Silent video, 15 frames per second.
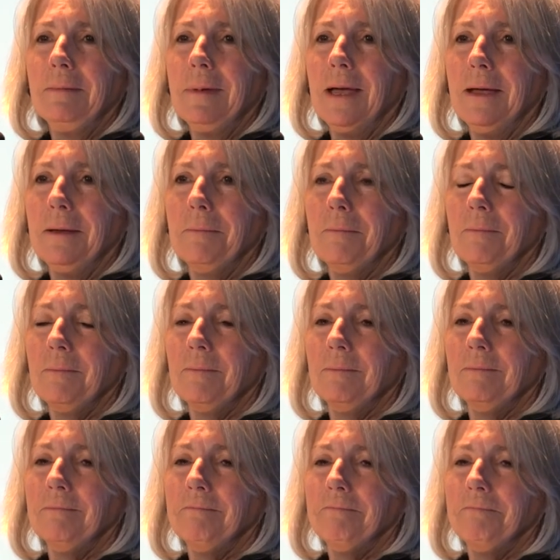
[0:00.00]

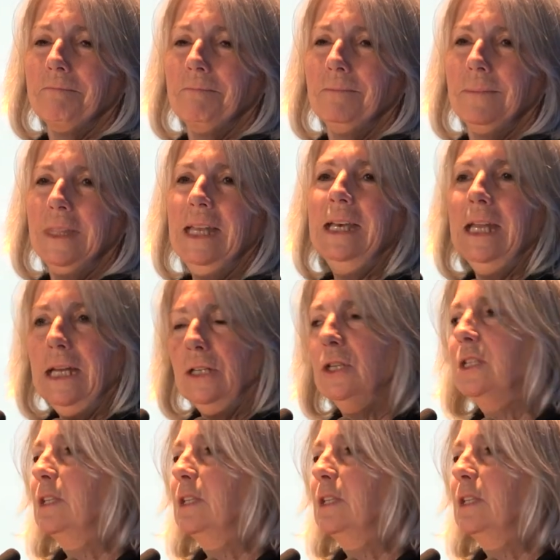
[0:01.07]
the need to